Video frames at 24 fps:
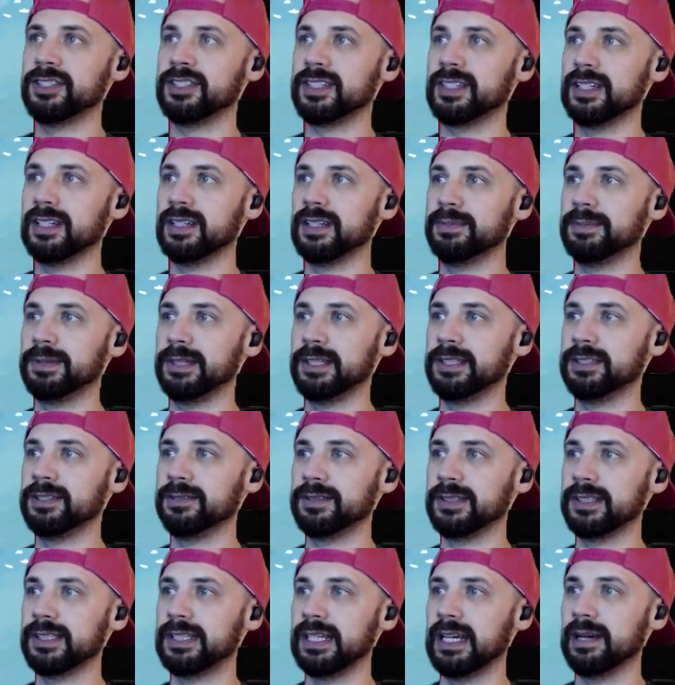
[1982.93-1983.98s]
going to be
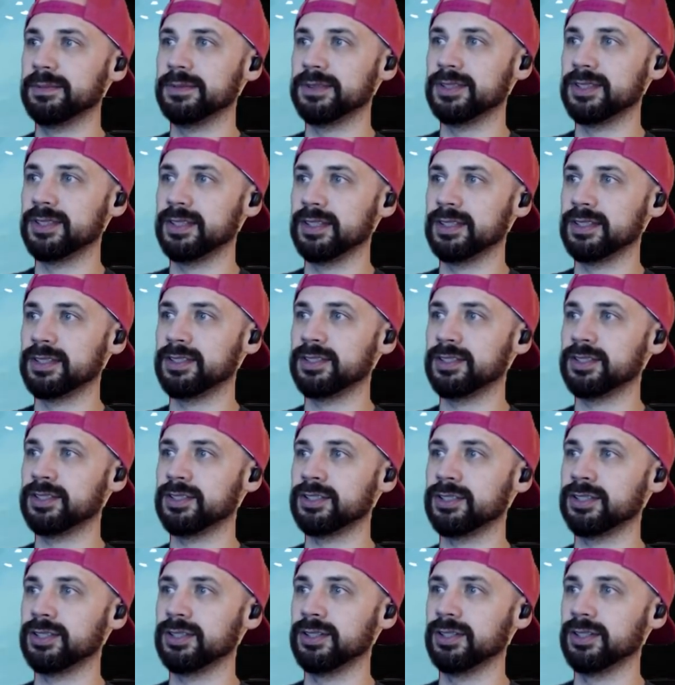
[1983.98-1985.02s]
doing damage this
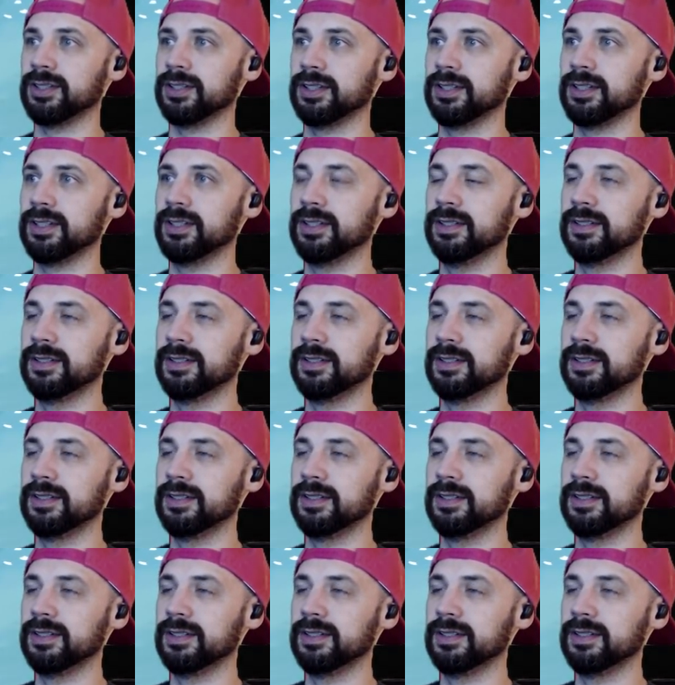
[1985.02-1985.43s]
turn.